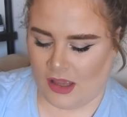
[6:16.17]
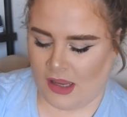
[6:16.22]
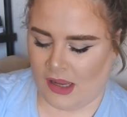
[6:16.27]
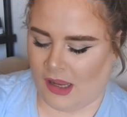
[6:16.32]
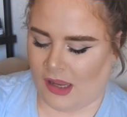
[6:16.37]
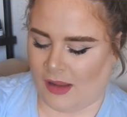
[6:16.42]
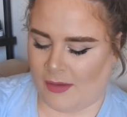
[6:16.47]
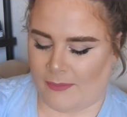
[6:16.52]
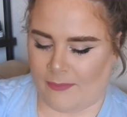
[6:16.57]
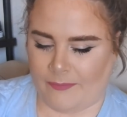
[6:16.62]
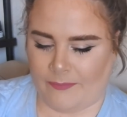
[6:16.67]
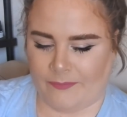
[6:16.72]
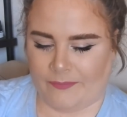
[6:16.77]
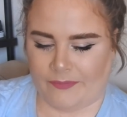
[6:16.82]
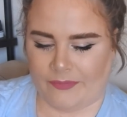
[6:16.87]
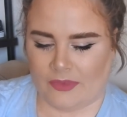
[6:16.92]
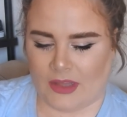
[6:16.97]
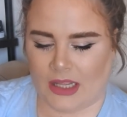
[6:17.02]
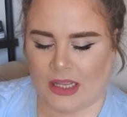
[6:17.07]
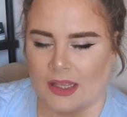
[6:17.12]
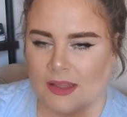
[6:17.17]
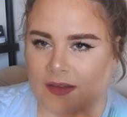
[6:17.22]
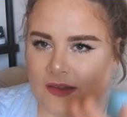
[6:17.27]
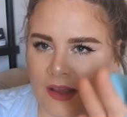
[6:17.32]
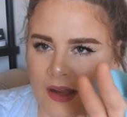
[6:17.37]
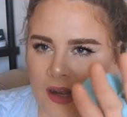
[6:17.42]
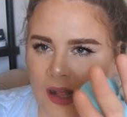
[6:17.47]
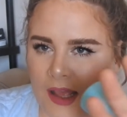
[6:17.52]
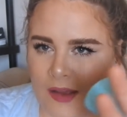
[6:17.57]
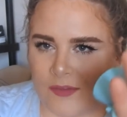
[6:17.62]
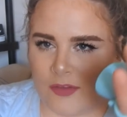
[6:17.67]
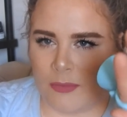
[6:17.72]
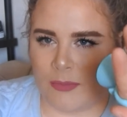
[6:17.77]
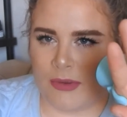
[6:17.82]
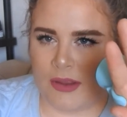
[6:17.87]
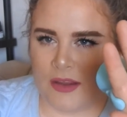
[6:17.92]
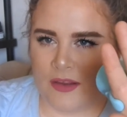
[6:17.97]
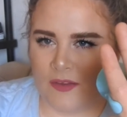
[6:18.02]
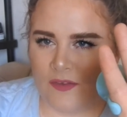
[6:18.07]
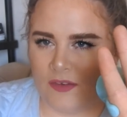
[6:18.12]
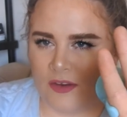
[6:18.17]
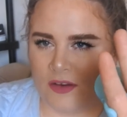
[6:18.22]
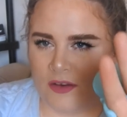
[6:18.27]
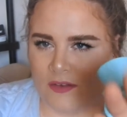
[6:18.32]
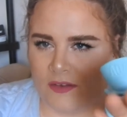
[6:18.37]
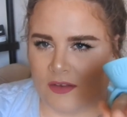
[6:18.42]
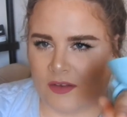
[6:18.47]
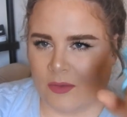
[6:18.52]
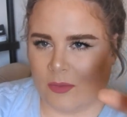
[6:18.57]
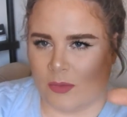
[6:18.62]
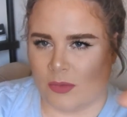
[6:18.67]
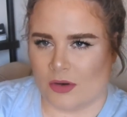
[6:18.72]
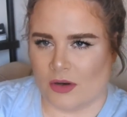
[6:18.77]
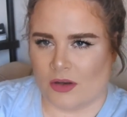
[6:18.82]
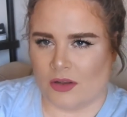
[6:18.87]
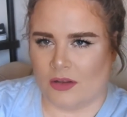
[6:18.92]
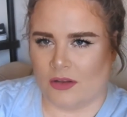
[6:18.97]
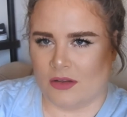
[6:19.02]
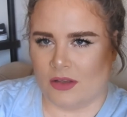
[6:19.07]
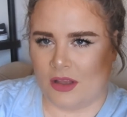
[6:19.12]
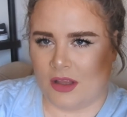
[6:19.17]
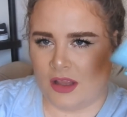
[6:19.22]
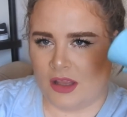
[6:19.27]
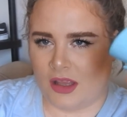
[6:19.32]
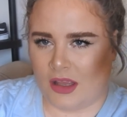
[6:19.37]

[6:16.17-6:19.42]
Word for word: Like I said, I have the biggest fingers in the world,